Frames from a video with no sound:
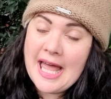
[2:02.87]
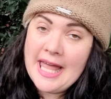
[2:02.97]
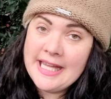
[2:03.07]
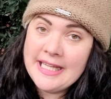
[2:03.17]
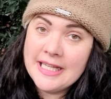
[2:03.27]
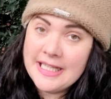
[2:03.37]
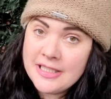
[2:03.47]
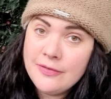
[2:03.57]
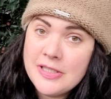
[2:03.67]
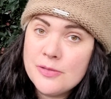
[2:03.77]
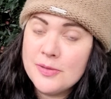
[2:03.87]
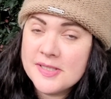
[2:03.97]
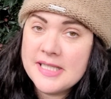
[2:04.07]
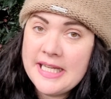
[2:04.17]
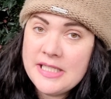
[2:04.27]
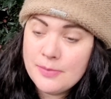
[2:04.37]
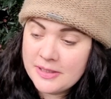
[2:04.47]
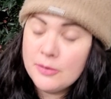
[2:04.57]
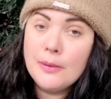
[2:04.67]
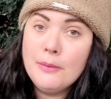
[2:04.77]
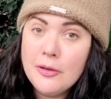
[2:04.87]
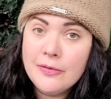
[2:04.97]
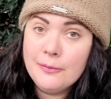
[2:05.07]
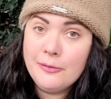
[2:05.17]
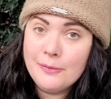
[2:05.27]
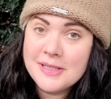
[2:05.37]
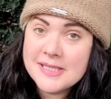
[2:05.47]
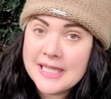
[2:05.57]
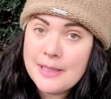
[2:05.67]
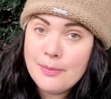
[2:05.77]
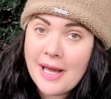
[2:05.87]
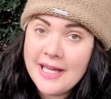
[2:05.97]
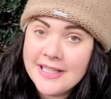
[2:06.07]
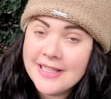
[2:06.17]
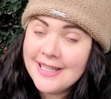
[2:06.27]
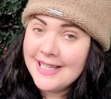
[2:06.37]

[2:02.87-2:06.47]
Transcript: an individual seed when you remove them from the seed pack